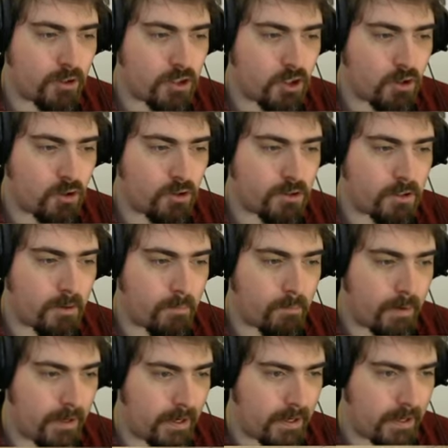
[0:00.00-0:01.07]
shot
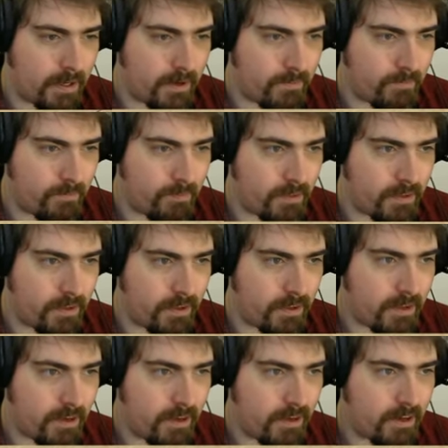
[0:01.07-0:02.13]
by
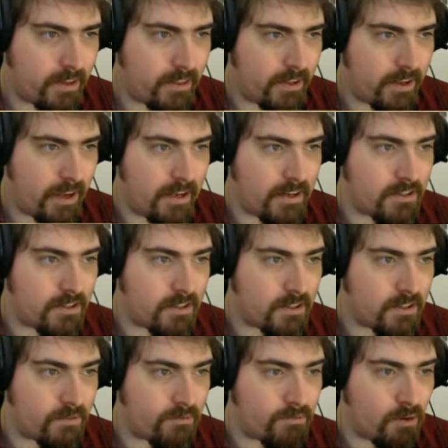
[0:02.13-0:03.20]
the N
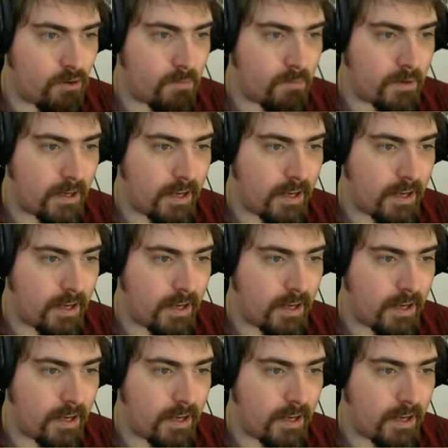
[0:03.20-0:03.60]
Gs from